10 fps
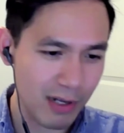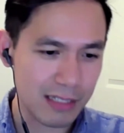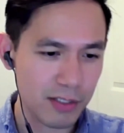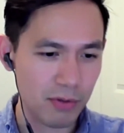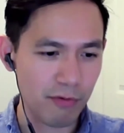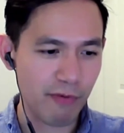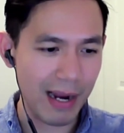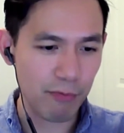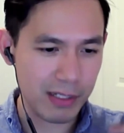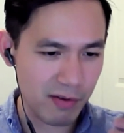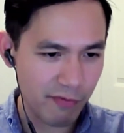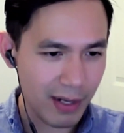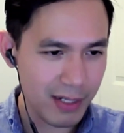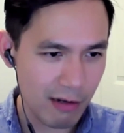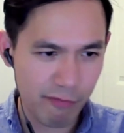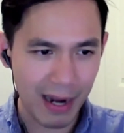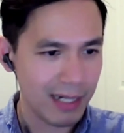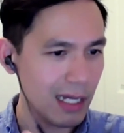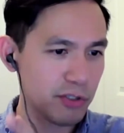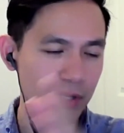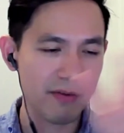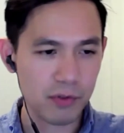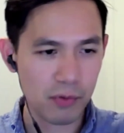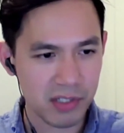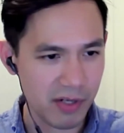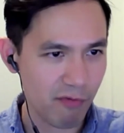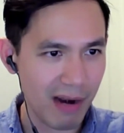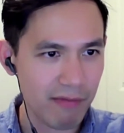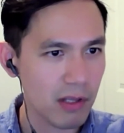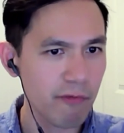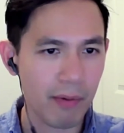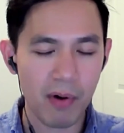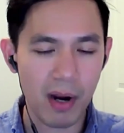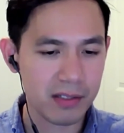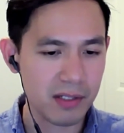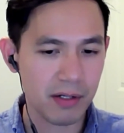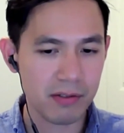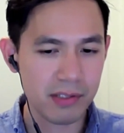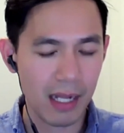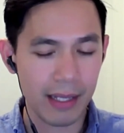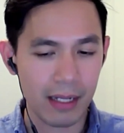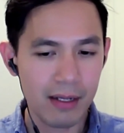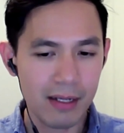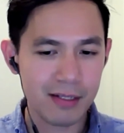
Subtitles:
You need to find ways to fund it, find alternative sources of revenue from products that you're selling.